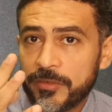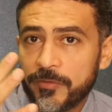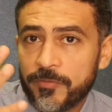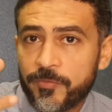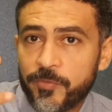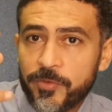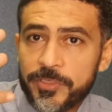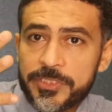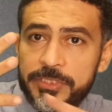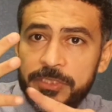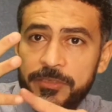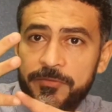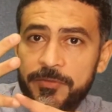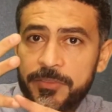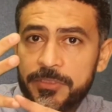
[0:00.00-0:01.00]
The first
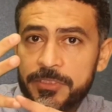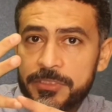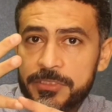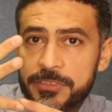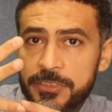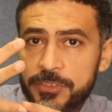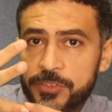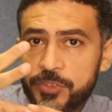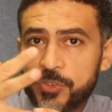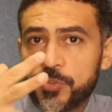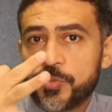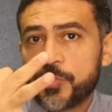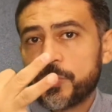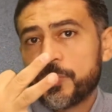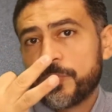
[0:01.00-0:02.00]
level is
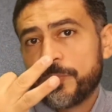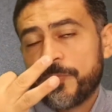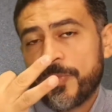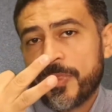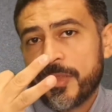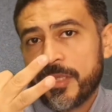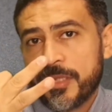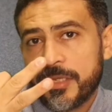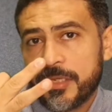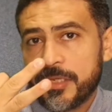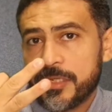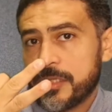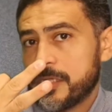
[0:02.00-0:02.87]
uh,